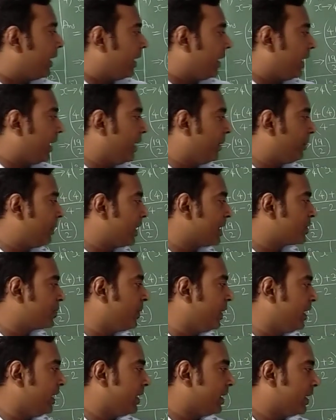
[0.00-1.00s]
A plus
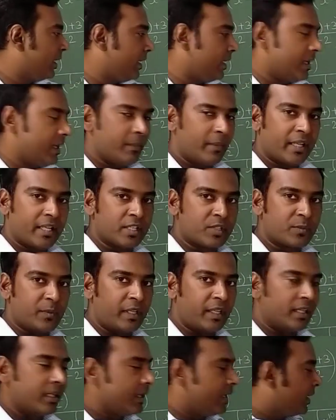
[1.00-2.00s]
b, a minus
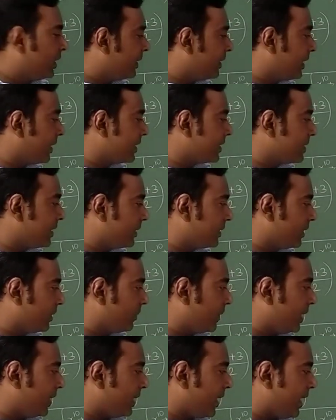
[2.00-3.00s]
b. That is nothing
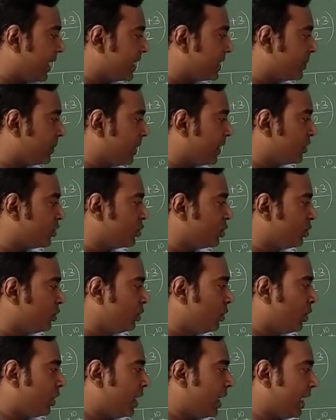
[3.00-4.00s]
but x plus
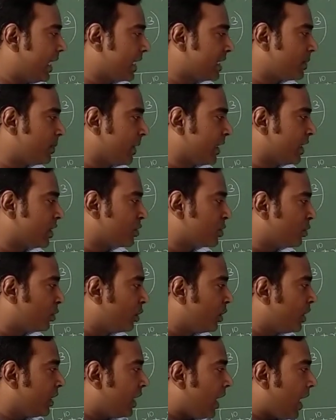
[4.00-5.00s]
2, x minus 2.
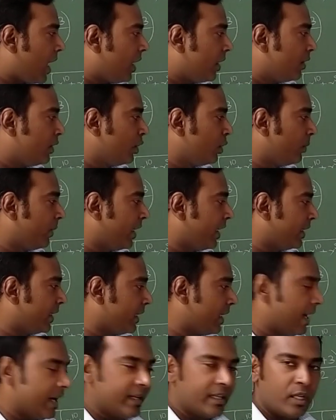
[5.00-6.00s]
Numerator
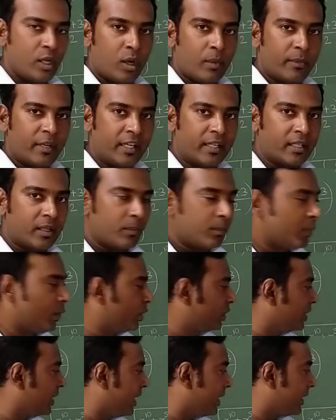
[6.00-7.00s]
and denominator
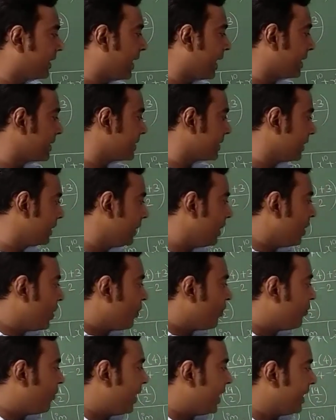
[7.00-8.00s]
both get cancelled.
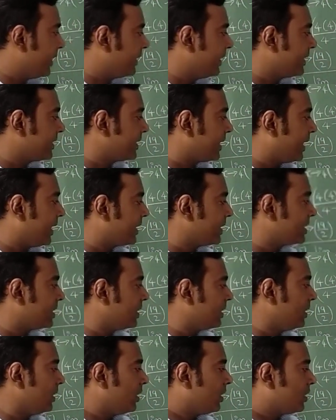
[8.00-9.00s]
Where there is a x,
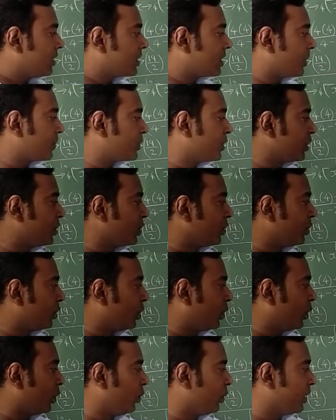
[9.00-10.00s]
substitute
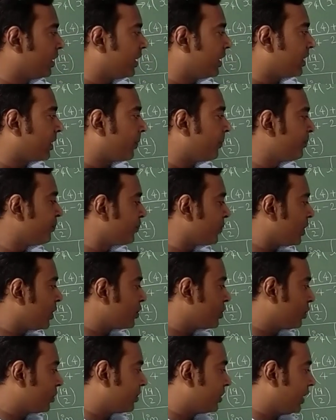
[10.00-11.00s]
2 here.
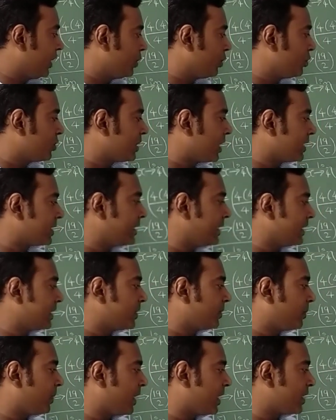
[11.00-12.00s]
So 3 2s are 6
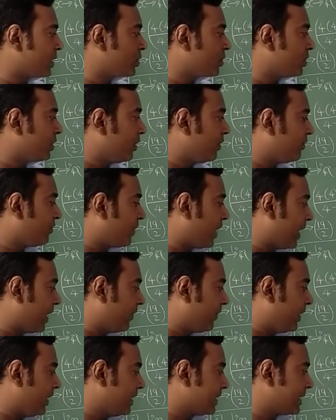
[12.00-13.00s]
plus
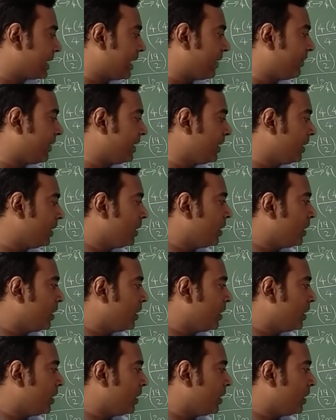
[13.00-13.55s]
5 is 11.